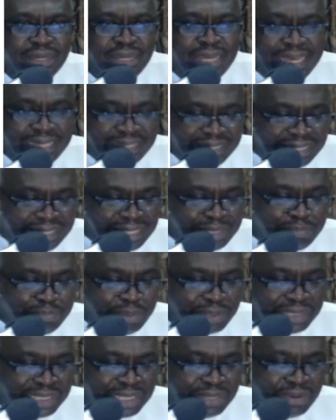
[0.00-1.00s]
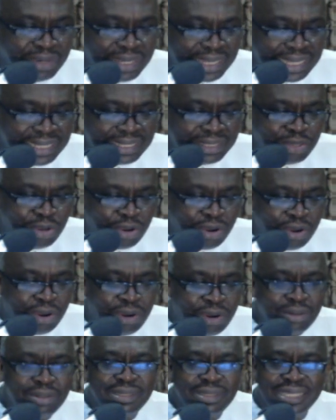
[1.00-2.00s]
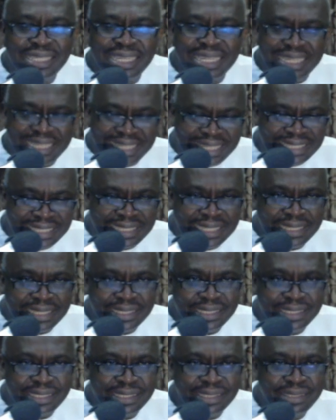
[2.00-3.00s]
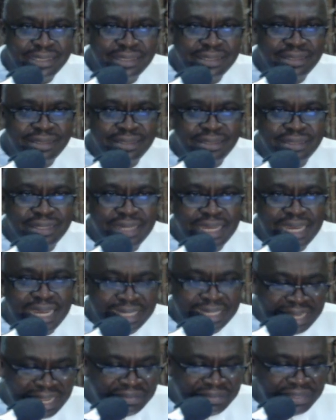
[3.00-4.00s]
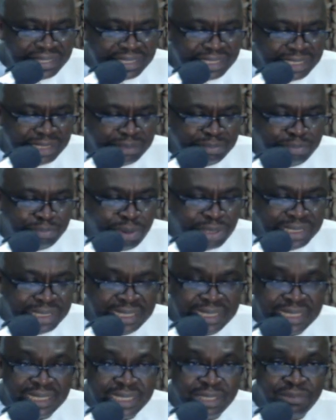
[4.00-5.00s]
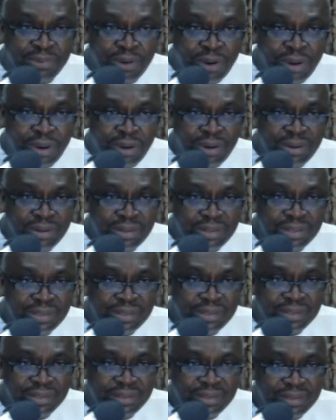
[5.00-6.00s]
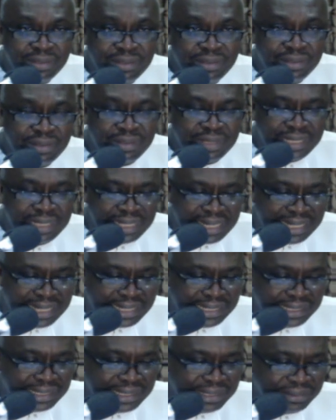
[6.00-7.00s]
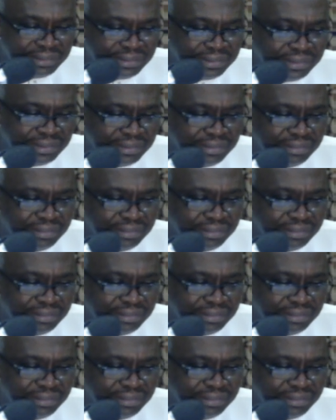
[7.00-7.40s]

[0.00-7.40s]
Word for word: a seed, positive or negative, or the greatest, that is positive or negative.